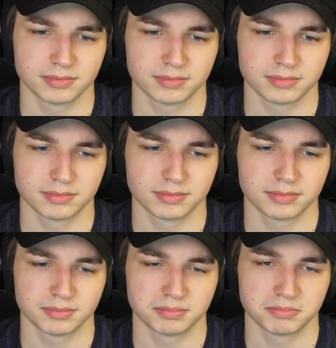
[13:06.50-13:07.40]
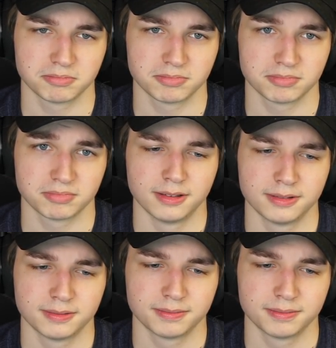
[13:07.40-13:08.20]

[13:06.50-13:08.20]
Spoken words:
(silence)